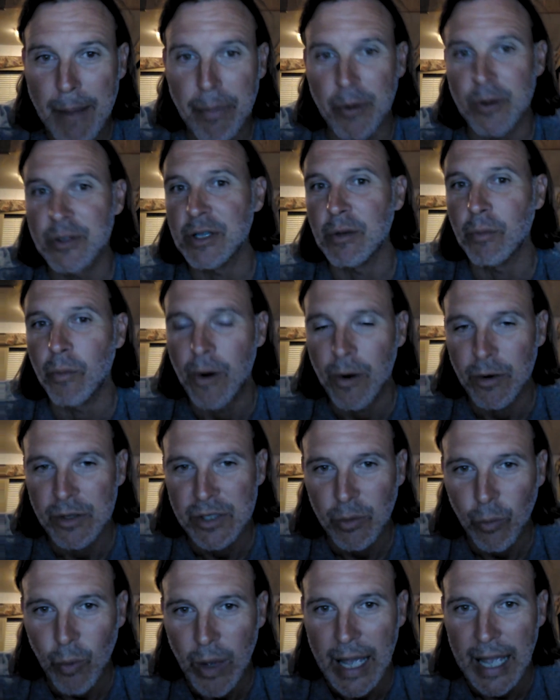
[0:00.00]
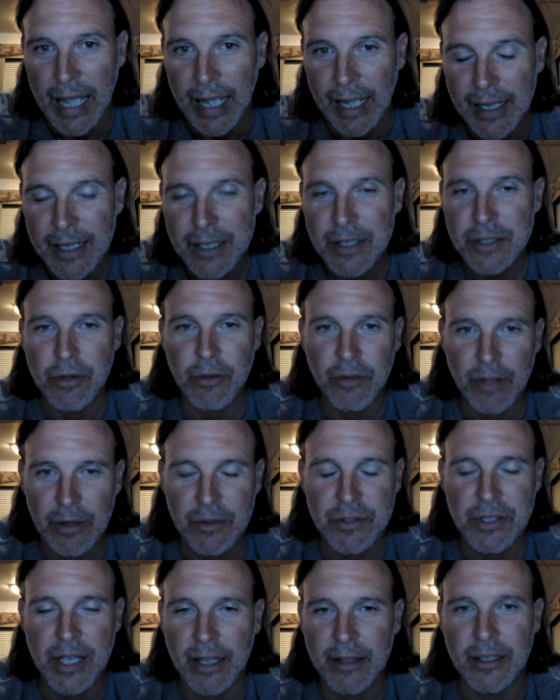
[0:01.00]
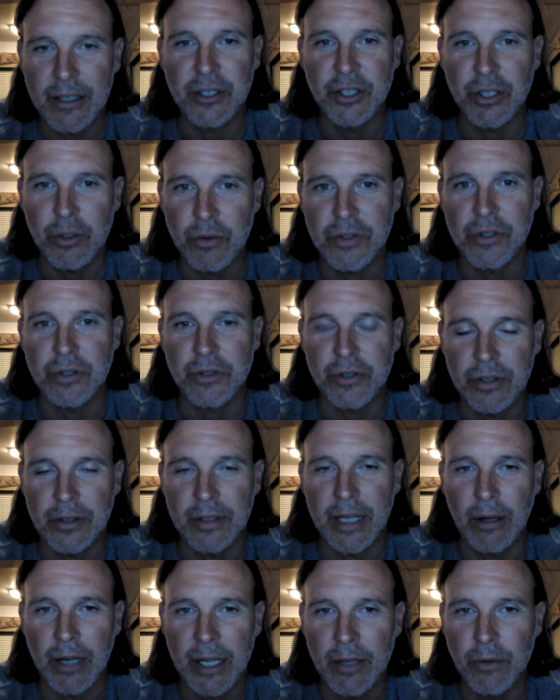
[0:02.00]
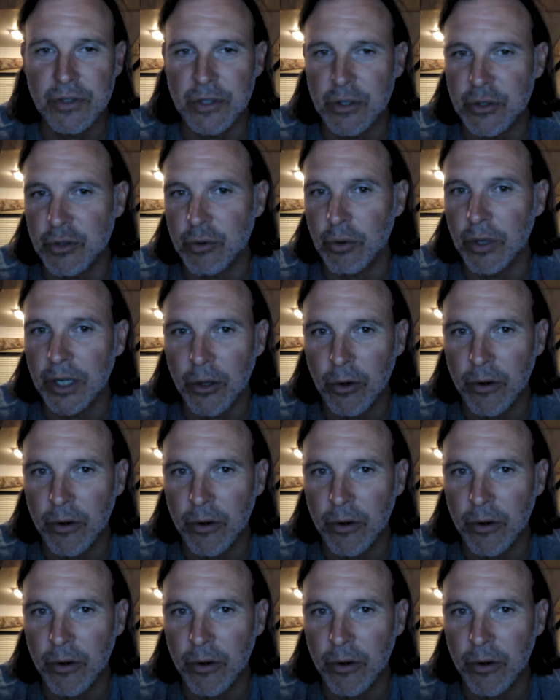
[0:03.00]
So they're saying that he was destroying the evidence, right?